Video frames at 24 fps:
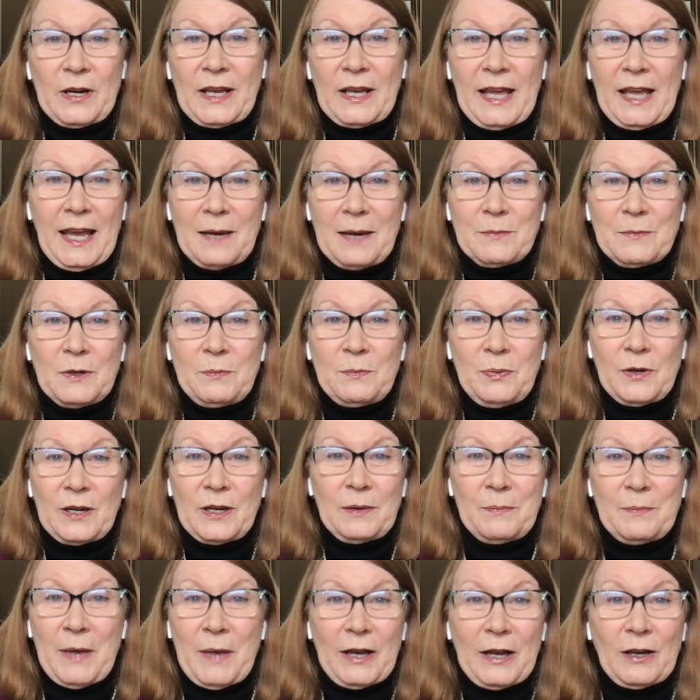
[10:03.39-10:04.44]
put
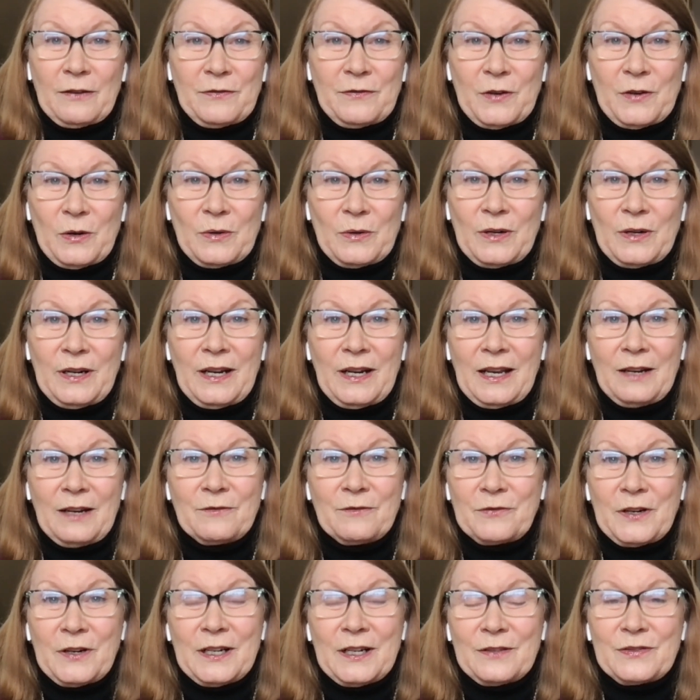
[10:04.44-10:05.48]
a microphone
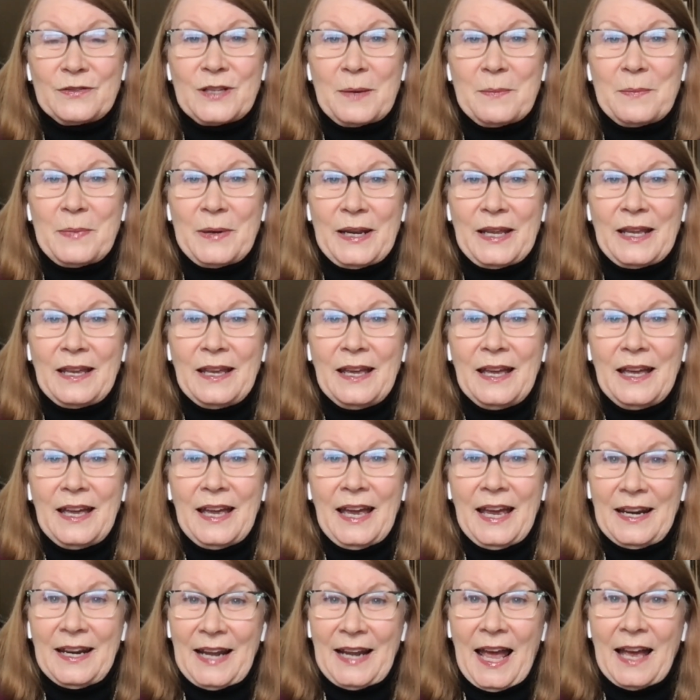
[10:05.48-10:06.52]
in front of somebody
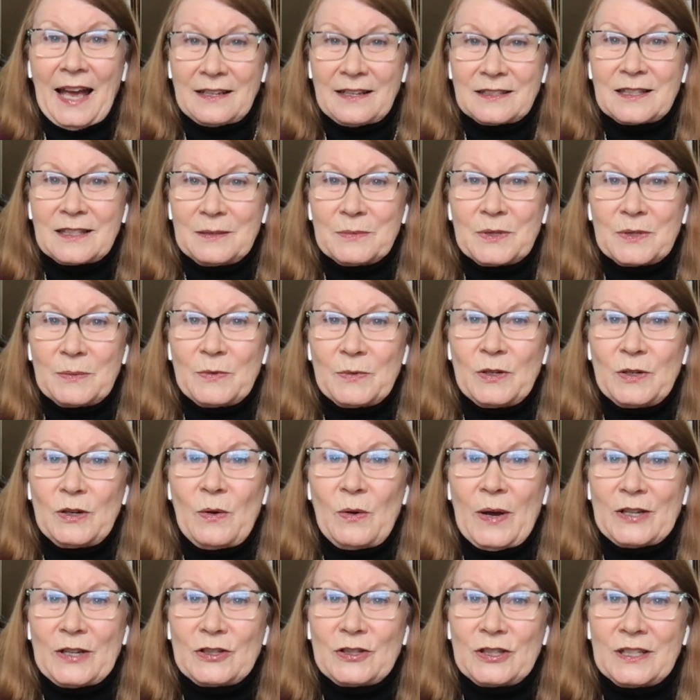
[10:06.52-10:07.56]
and ask them some
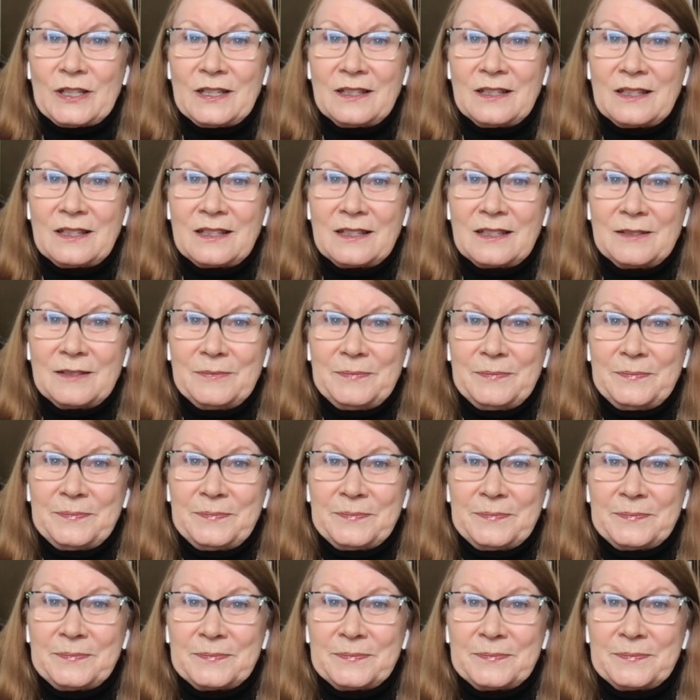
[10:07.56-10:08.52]
good questions.